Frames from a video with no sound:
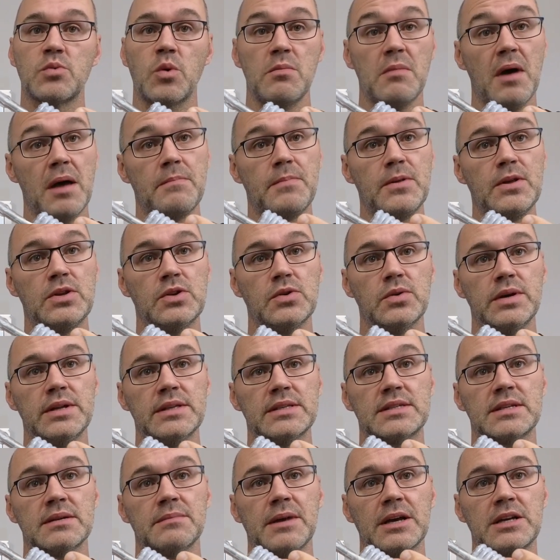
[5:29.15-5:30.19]
We might be doing
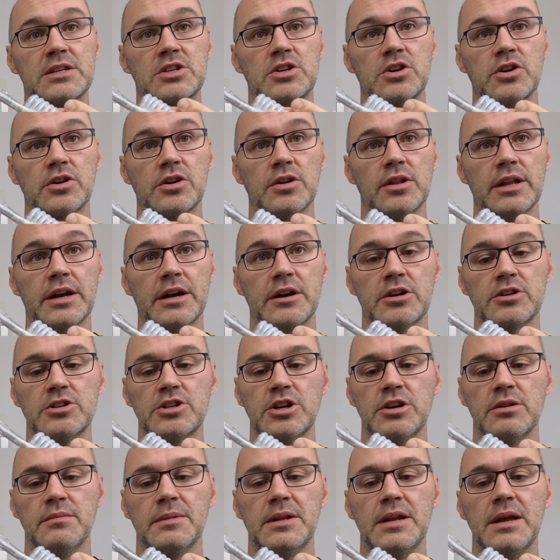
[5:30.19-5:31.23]
some external
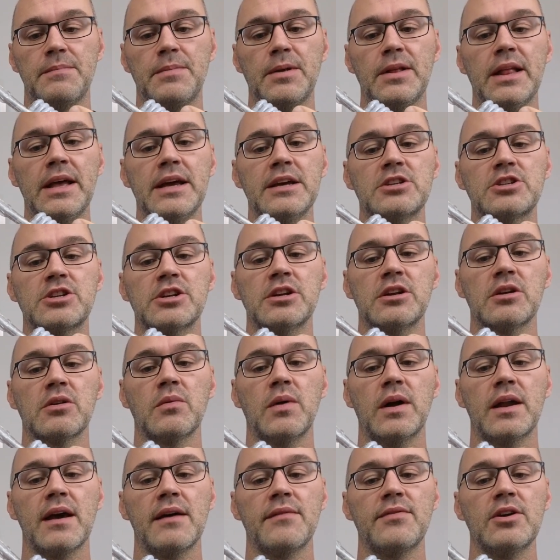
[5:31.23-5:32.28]
laryngeal manipulation or
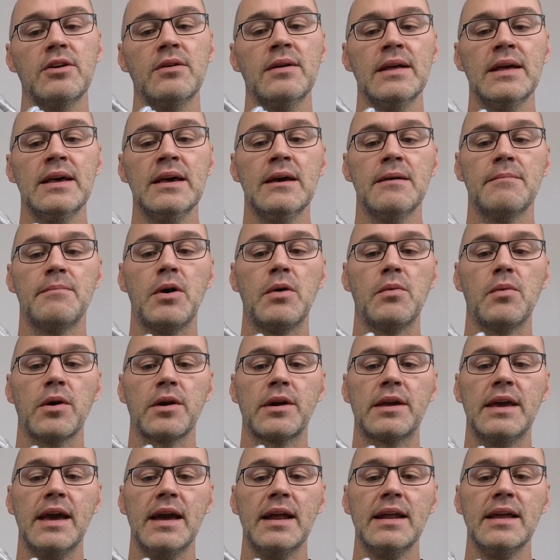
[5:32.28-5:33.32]
what have you, but
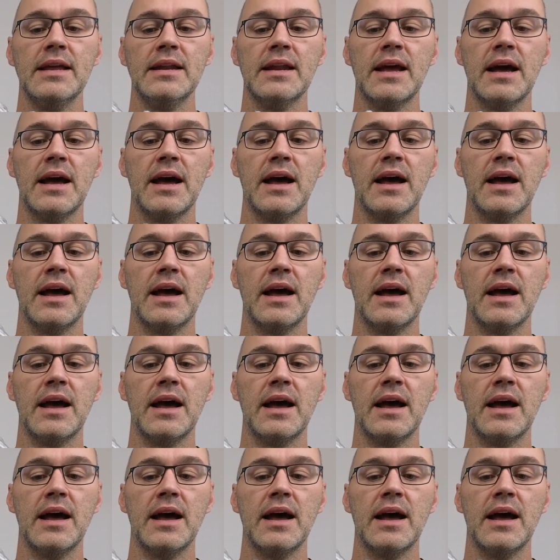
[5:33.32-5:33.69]
we're getting,